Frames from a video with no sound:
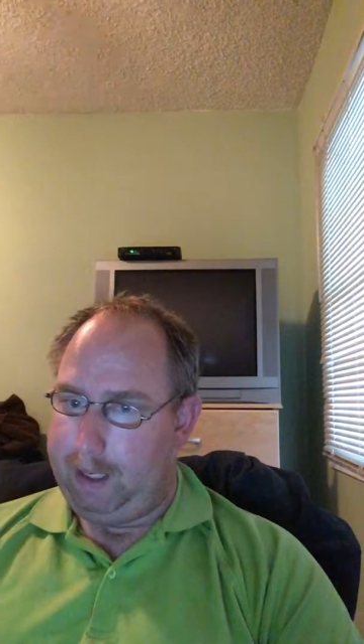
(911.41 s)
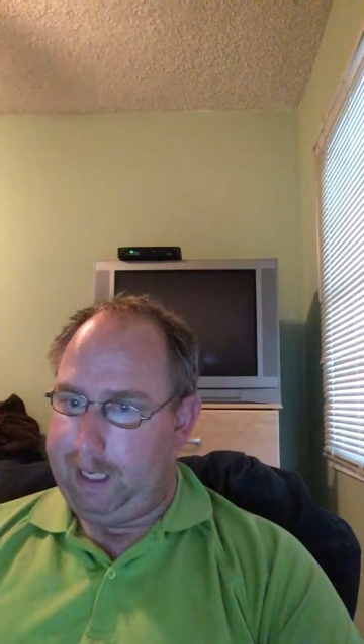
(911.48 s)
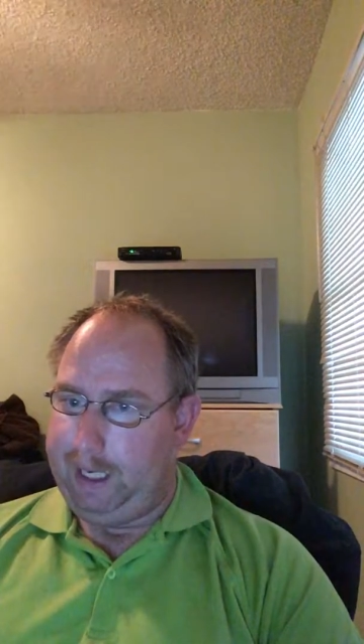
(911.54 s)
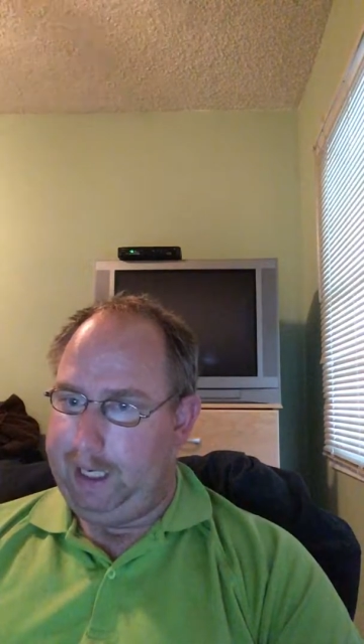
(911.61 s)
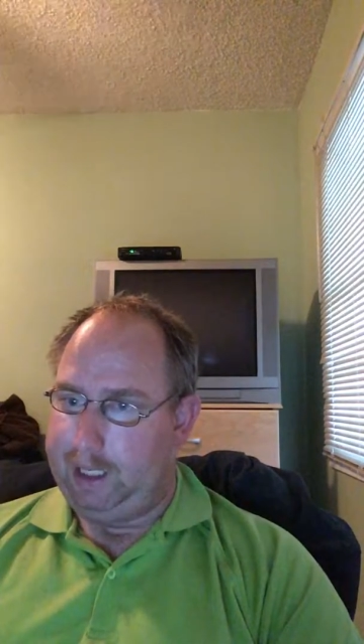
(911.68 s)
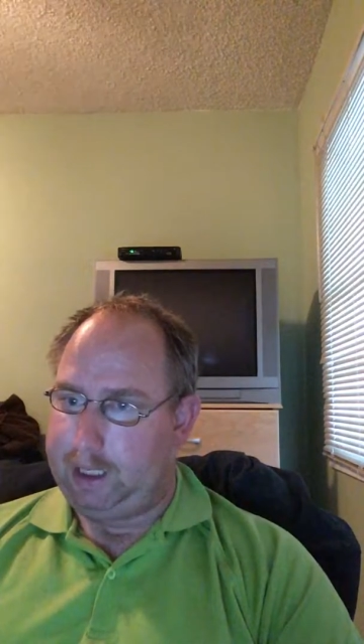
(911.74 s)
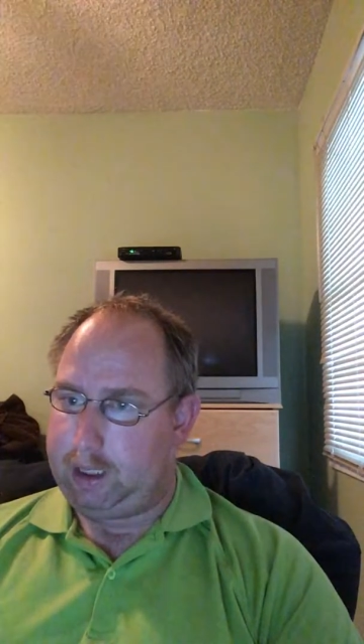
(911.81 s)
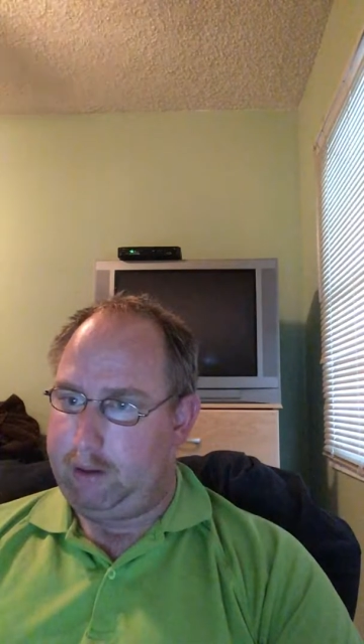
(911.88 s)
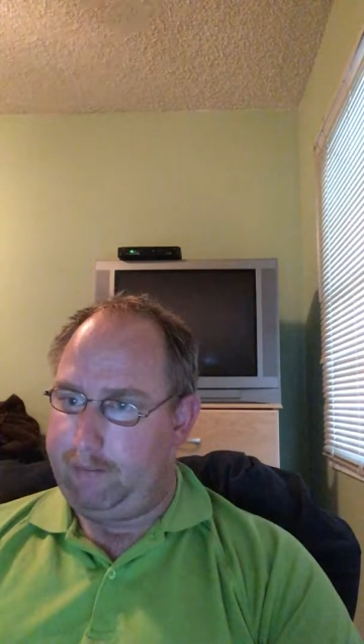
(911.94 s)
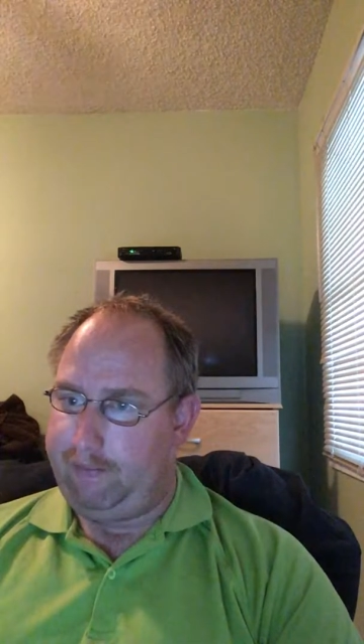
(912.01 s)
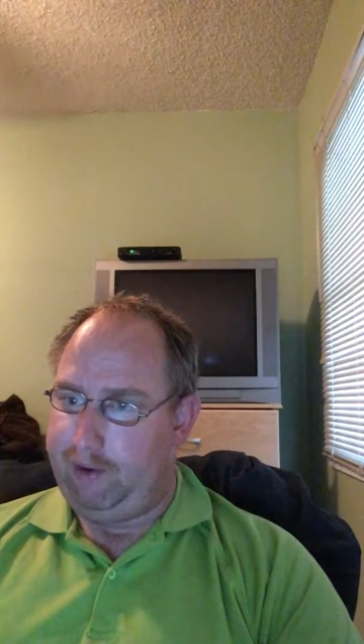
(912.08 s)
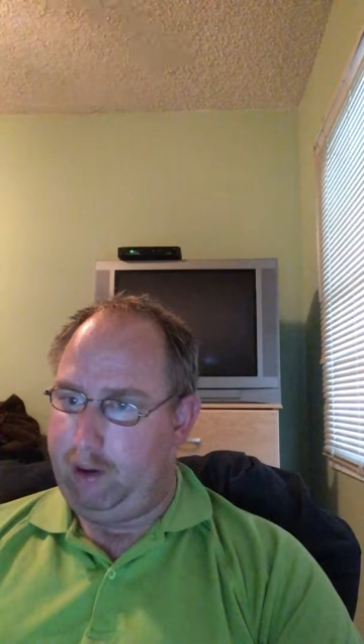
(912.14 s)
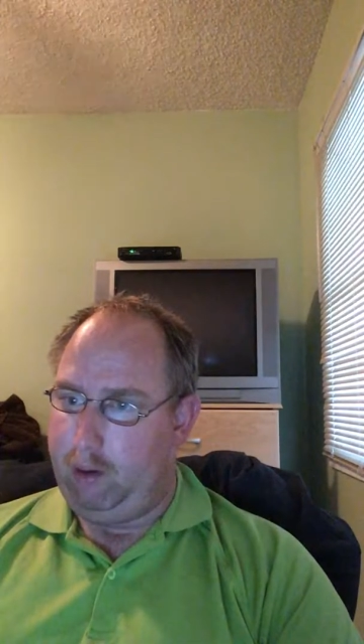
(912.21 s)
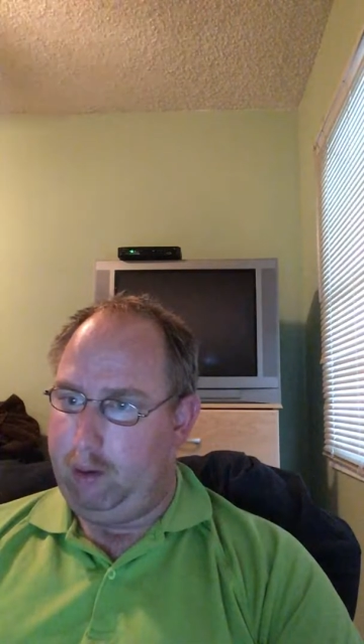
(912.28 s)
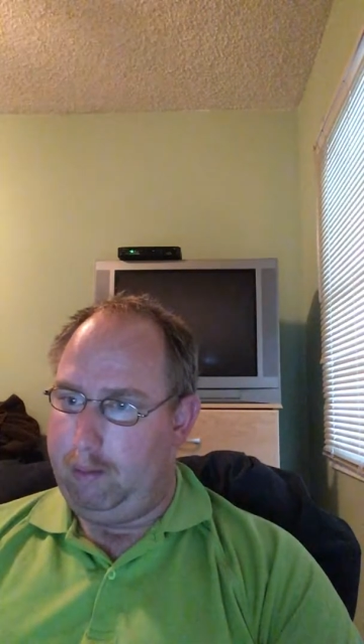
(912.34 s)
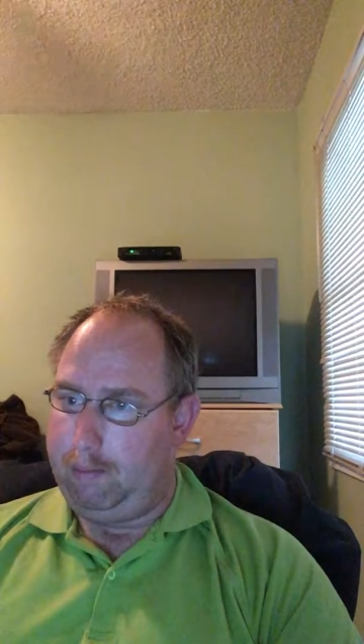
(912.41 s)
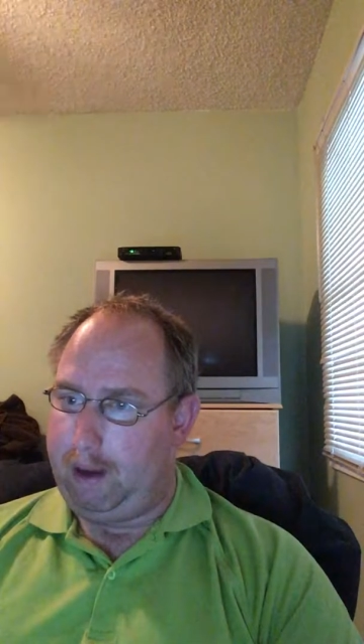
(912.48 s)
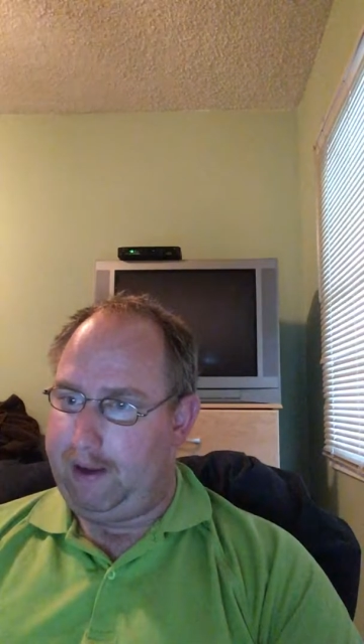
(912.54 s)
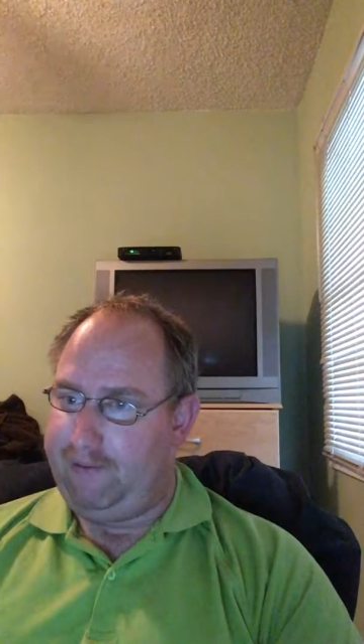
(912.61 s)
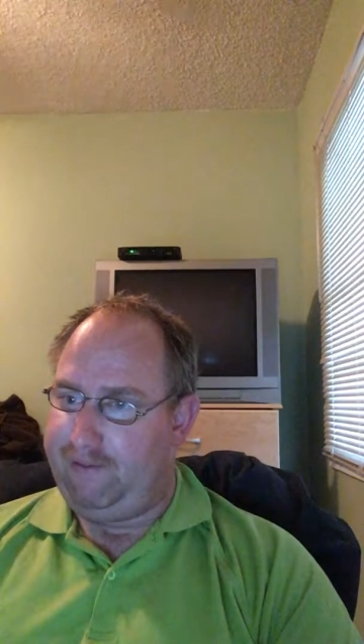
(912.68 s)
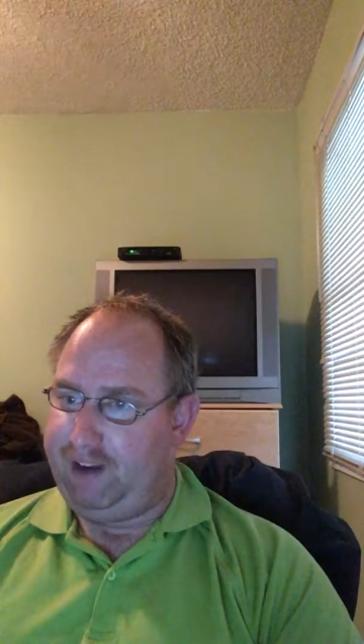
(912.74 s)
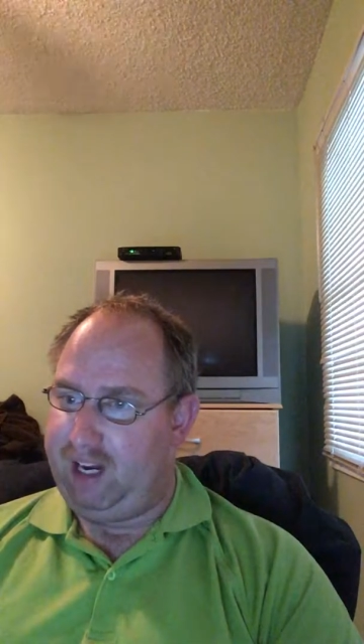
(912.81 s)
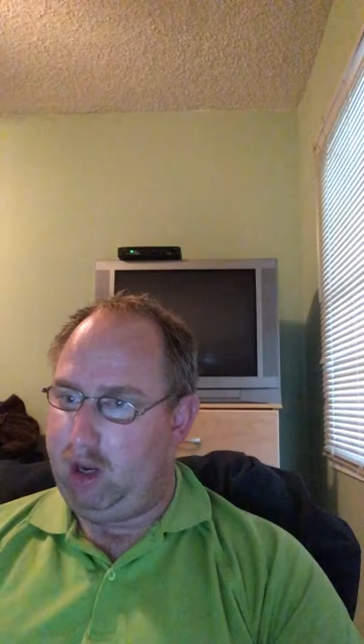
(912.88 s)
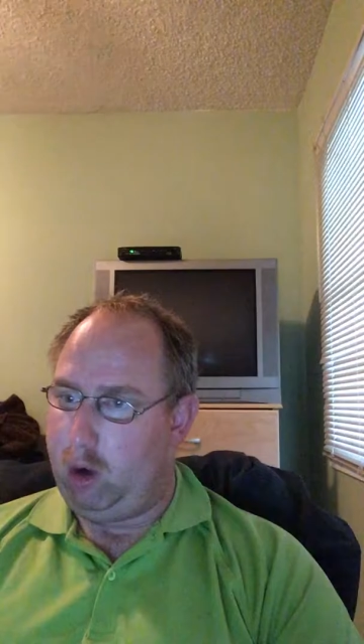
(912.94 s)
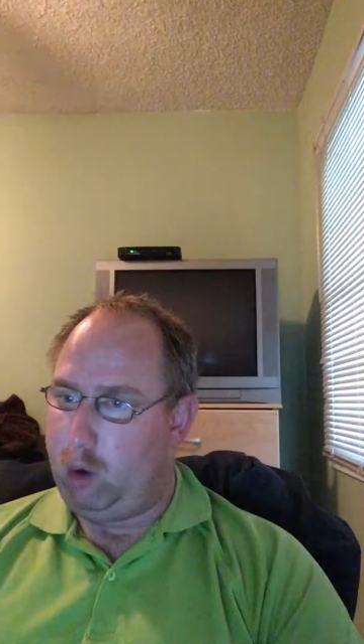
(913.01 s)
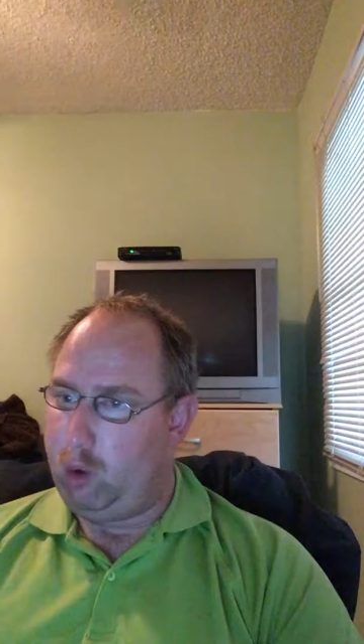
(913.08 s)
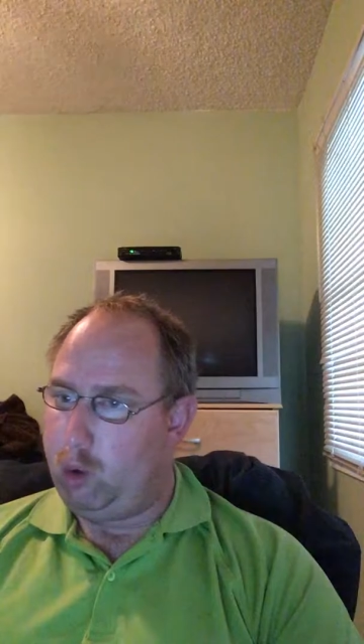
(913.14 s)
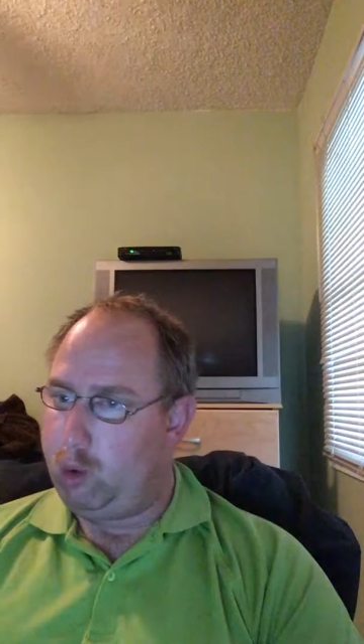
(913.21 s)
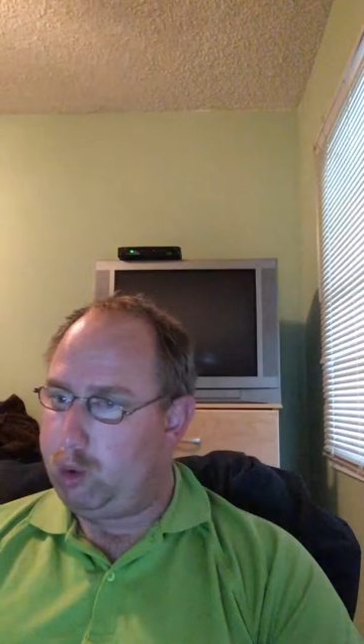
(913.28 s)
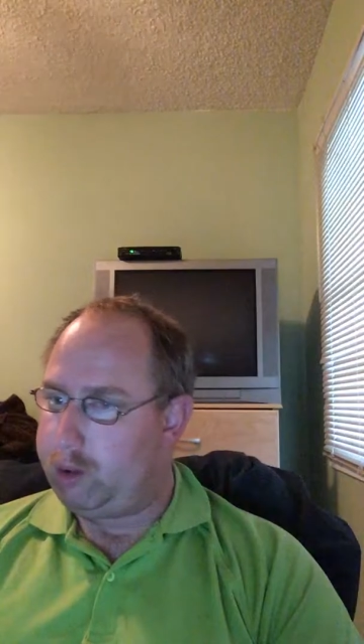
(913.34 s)
Please view my
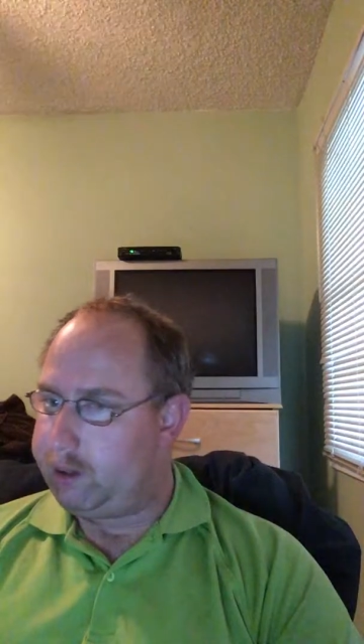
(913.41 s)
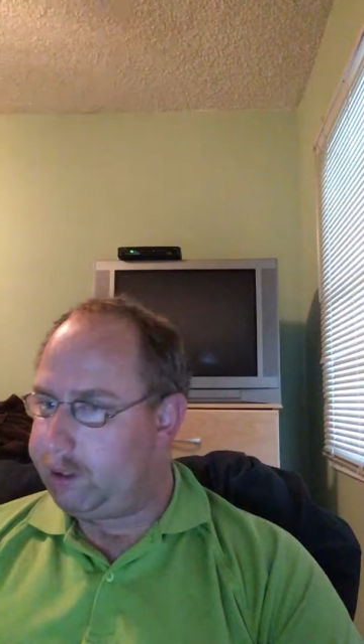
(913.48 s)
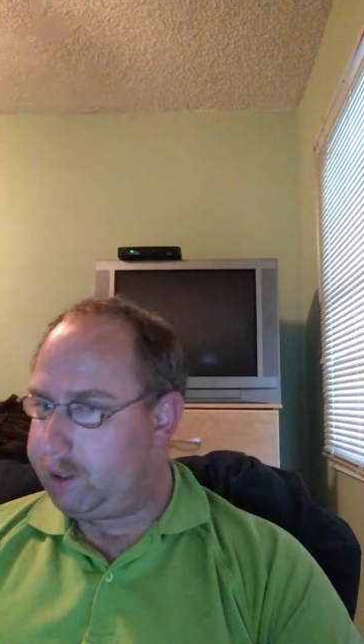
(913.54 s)
videos.